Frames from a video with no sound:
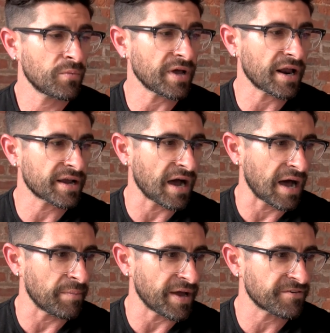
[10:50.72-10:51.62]
we got a
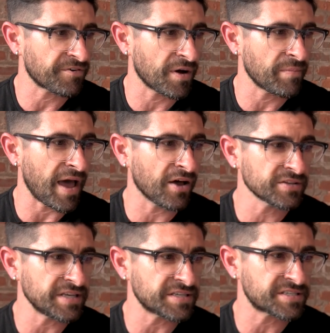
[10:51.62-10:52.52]
comment from
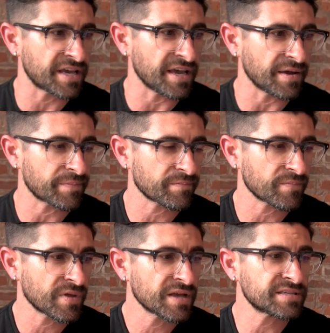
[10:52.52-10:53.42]
LDC.
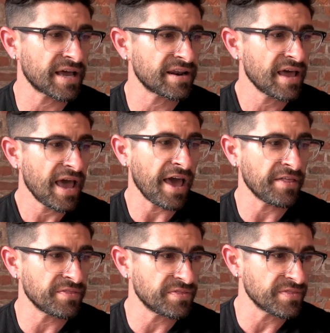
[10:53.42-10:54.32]
Said,
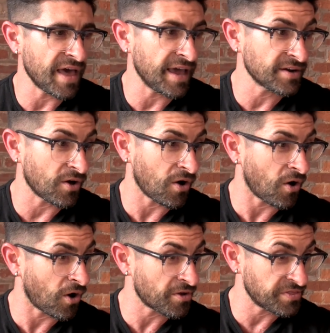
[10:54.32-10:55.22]
and and
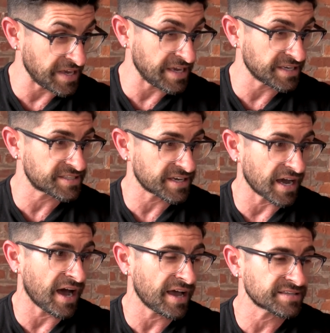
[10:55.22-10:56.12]
are these the
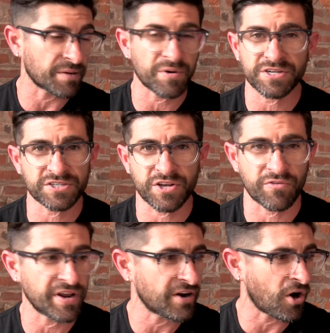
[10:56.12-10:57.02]
guys, I'm just going
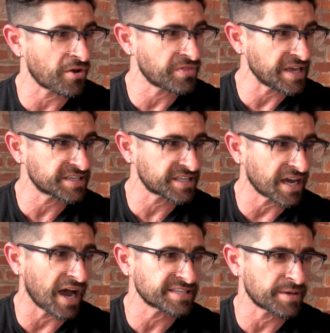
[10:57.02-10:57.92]
to read it, are these the
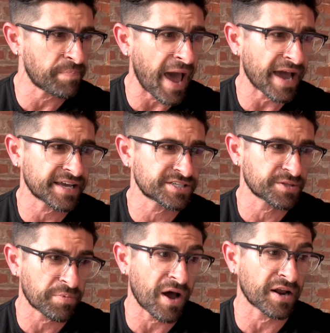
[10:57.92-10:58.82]
guys that package
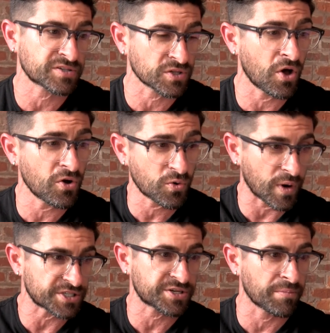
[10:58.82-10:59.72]
the products alone?
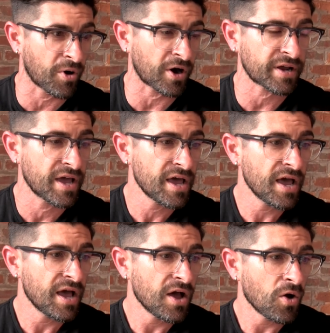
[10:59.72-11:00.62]
Question mark.
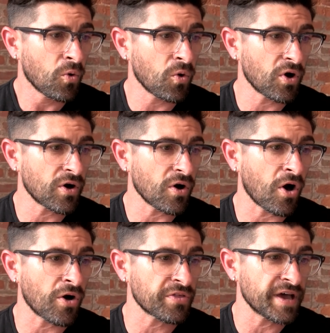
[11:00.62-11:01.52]
Or
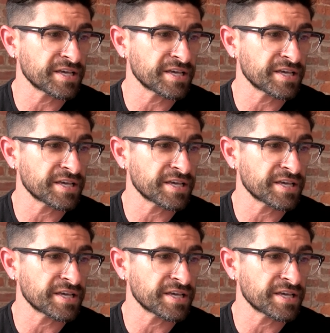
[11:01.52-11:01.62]
are the